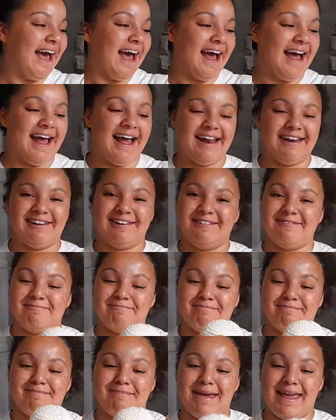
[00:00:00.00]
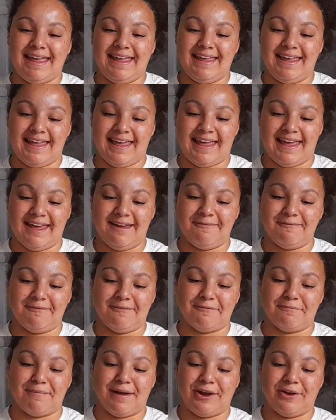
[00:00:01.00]
and make it
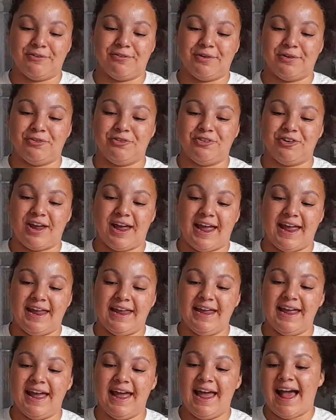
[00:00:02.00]
with my crochet,